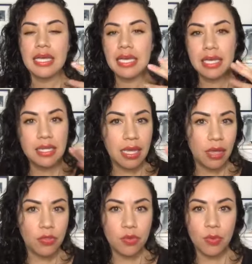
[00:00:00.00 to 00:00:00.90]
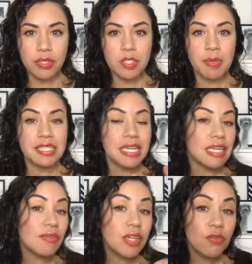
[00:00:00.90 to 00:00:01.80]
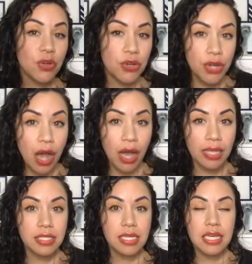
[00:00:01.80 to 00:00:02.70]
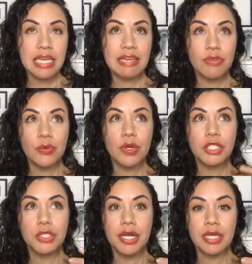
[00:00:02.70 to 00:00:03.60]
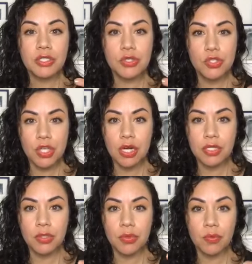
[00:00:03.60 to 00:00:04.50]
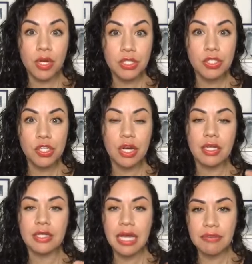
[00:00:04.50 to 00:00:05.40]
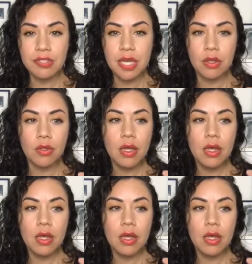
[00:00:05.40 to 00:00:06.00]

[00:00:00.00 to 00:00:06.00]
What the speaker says: in the health and wellness space, and even if you're not, if you are trying to start or want to start a lifestyle